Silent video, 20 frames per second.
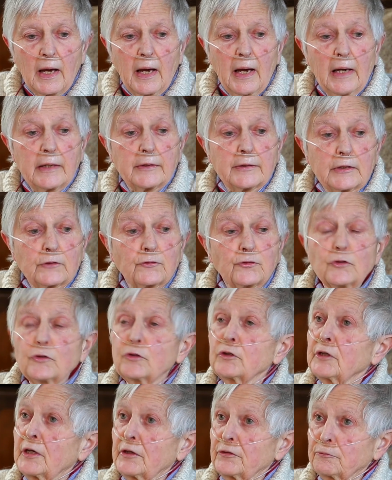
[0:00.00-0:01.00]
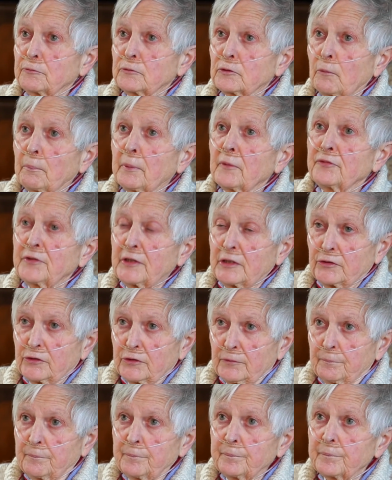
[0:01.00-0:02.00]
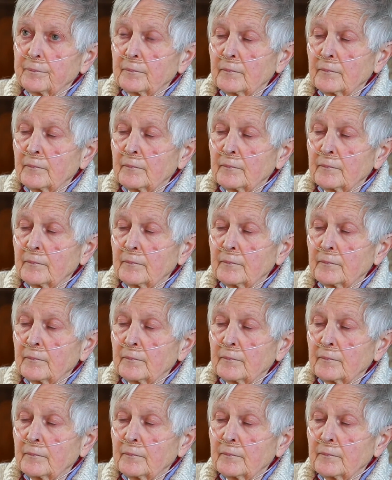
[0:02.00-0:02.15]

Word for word: and it suited us to perfection.